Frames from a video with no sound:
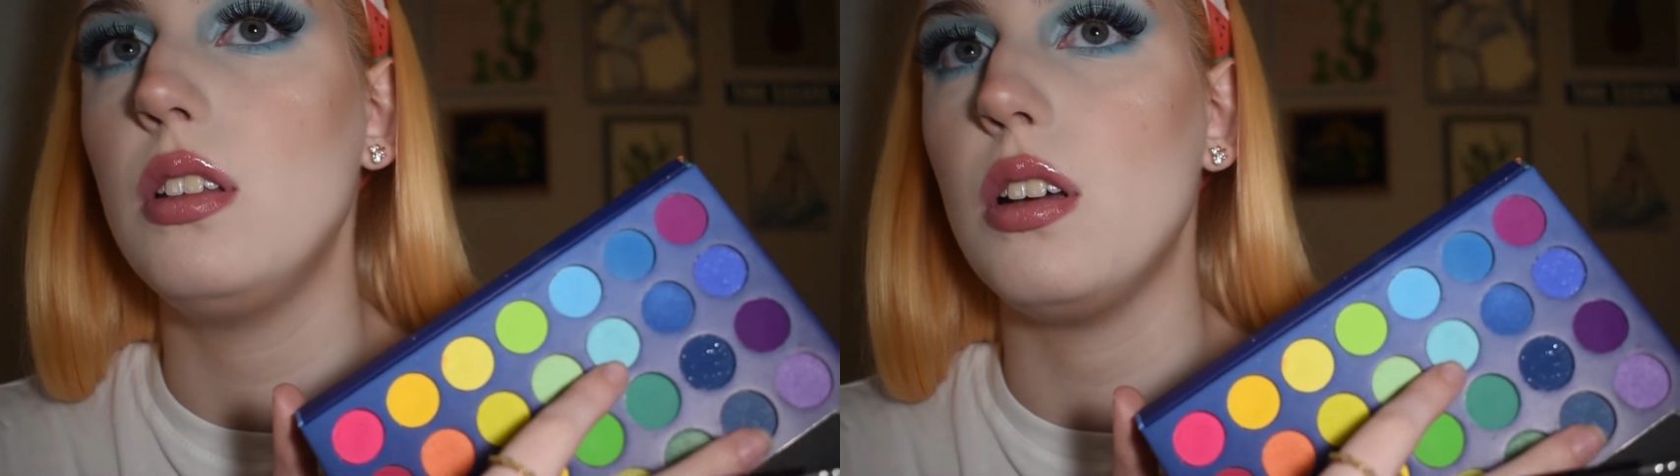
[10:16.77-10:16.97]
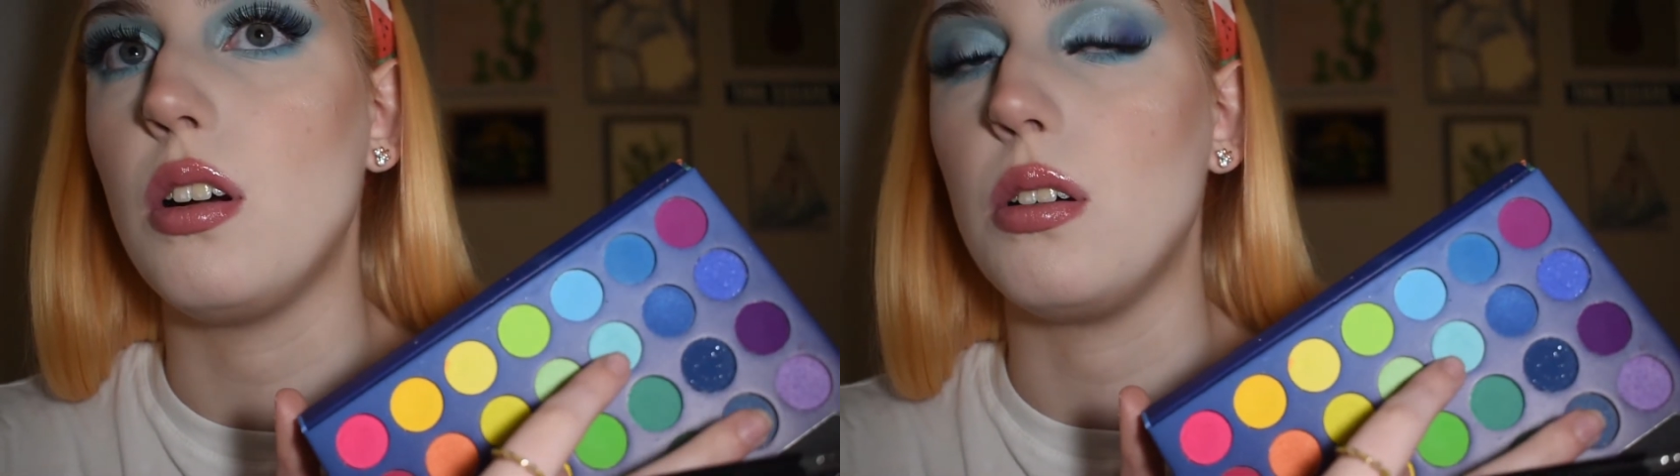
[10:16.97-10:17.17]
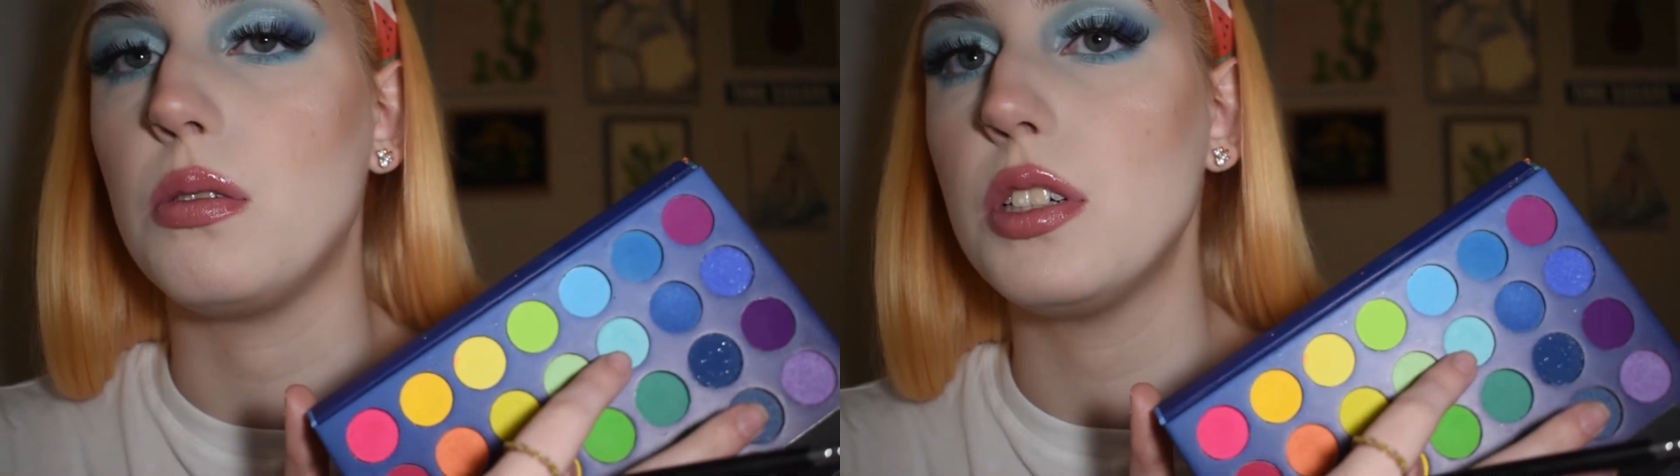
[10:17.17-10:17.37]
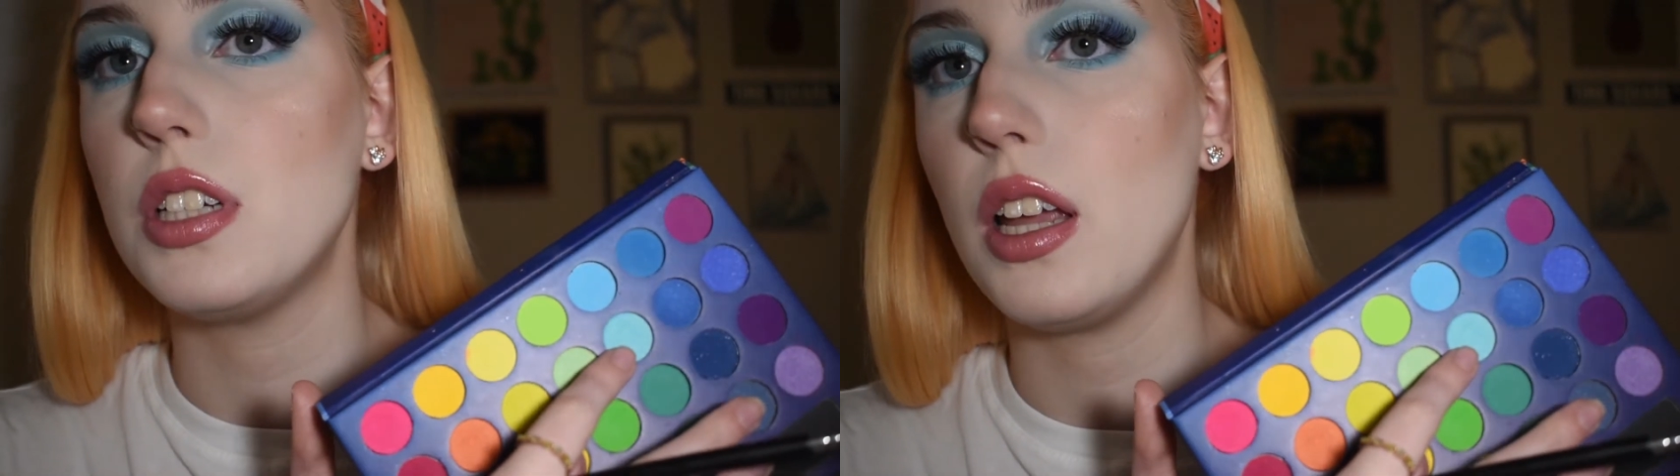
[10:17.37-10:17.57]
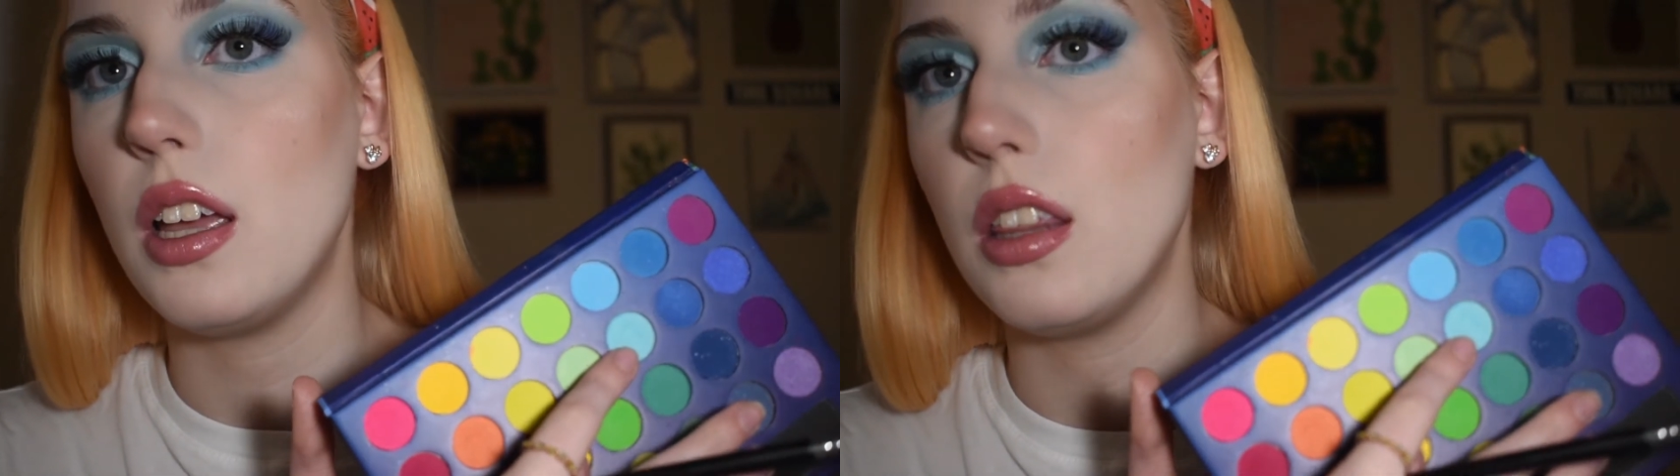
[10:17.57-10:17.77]
the aqua
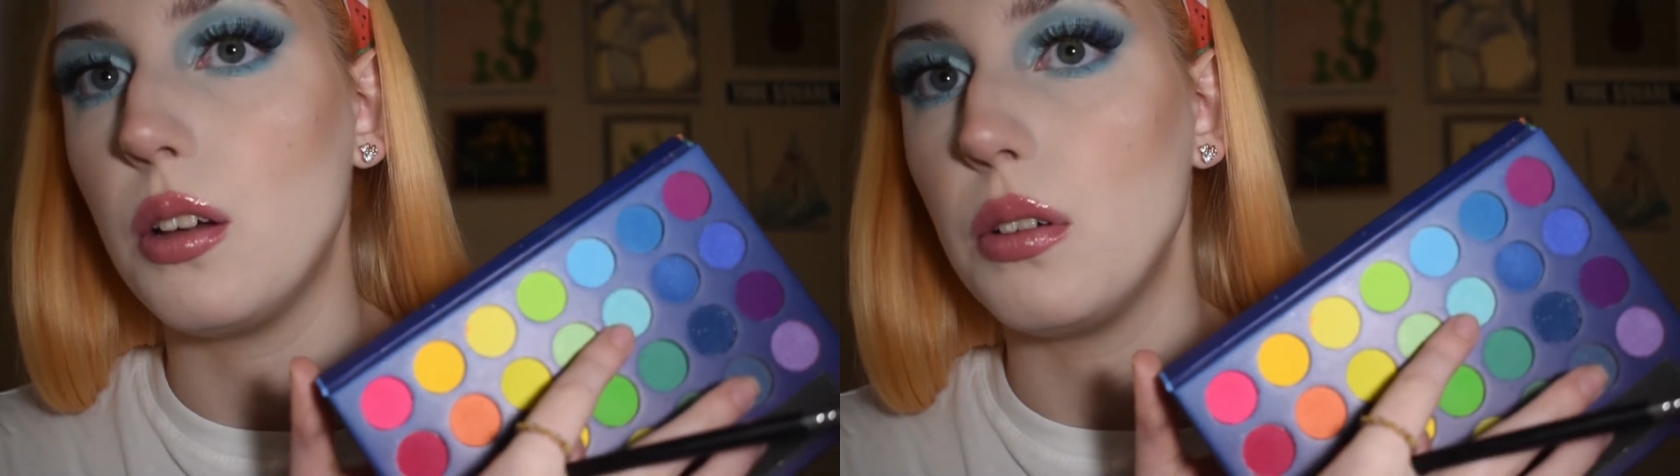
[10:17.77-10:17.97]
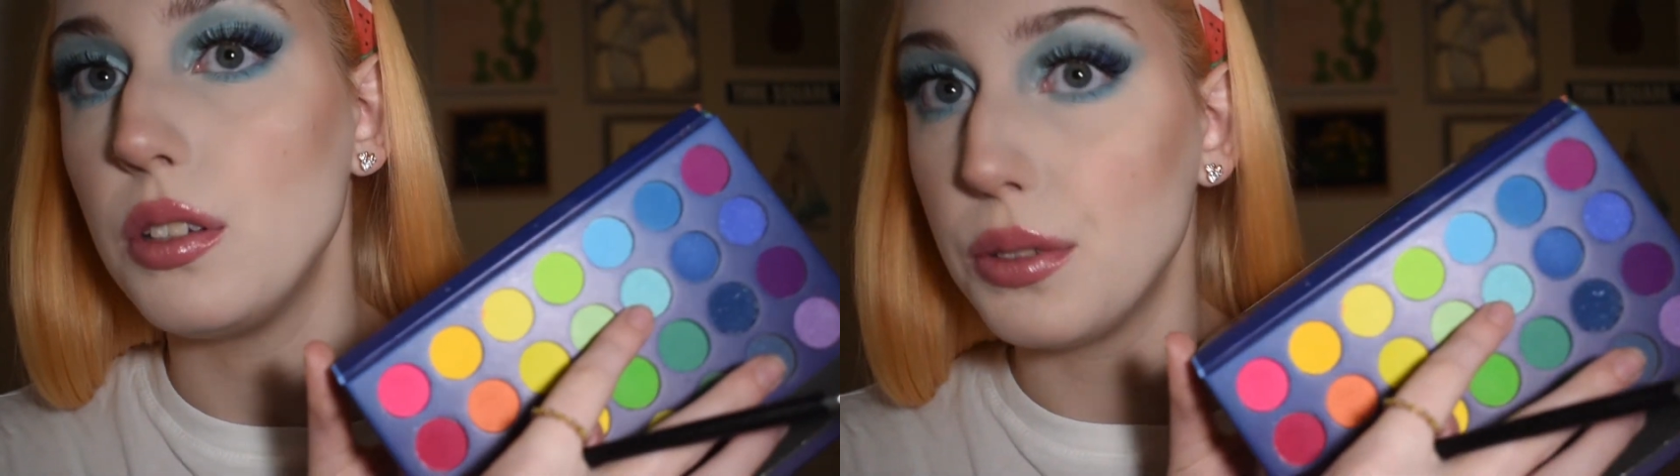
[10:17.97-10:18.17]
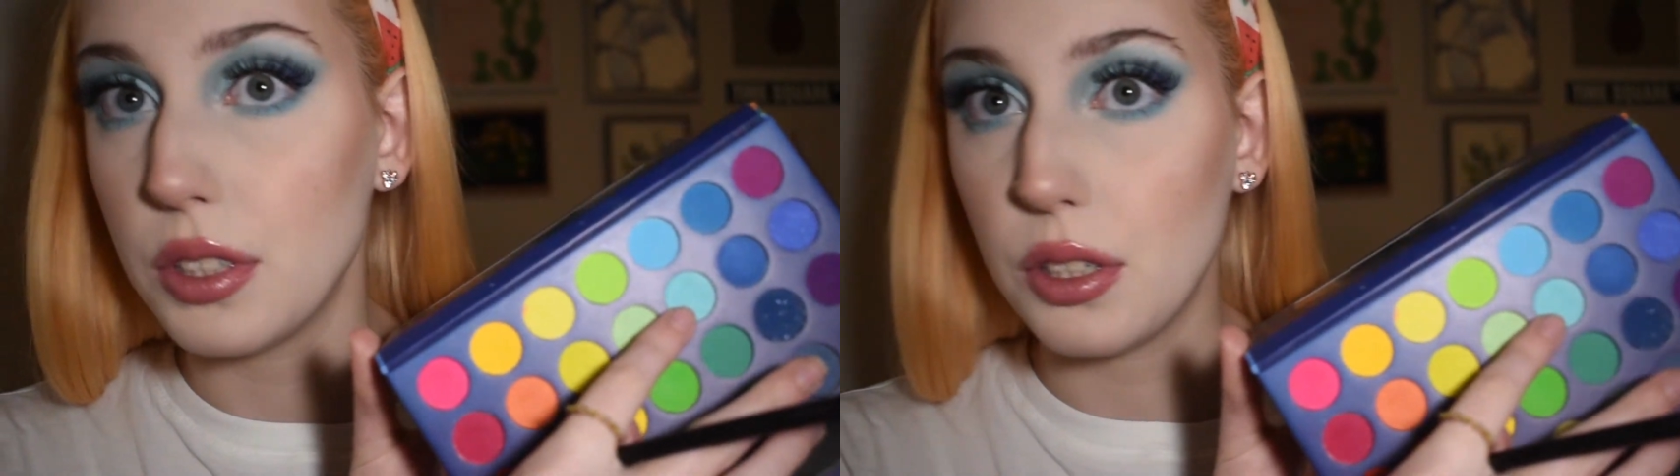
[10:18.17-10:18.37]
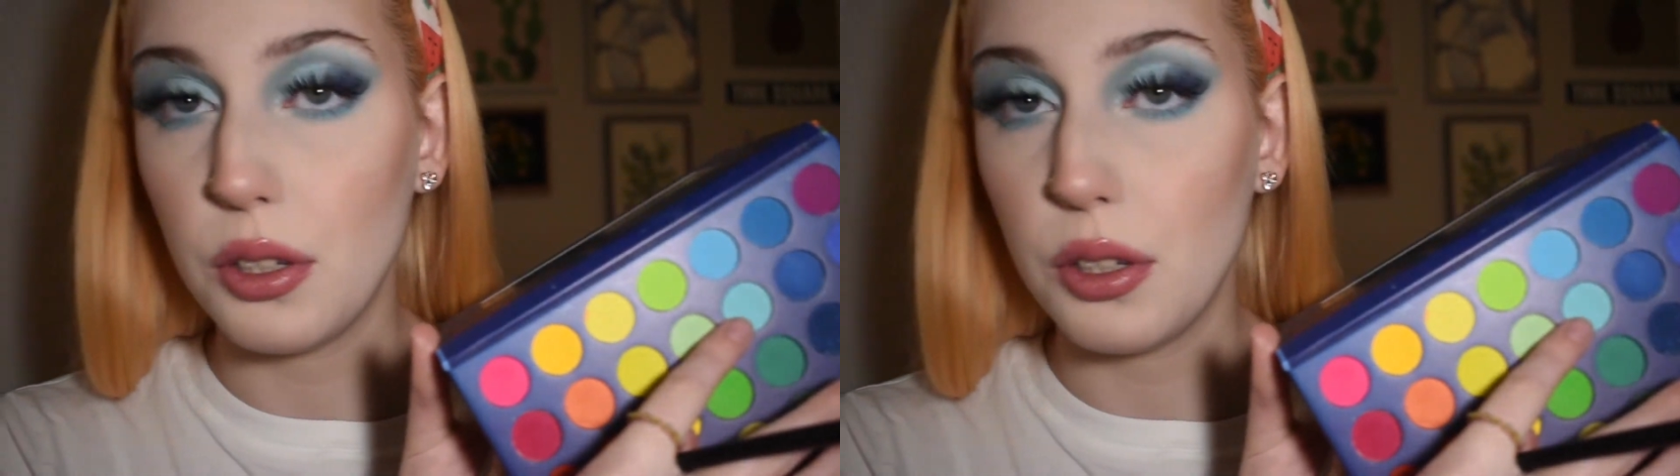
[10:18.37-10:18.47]
shade that we used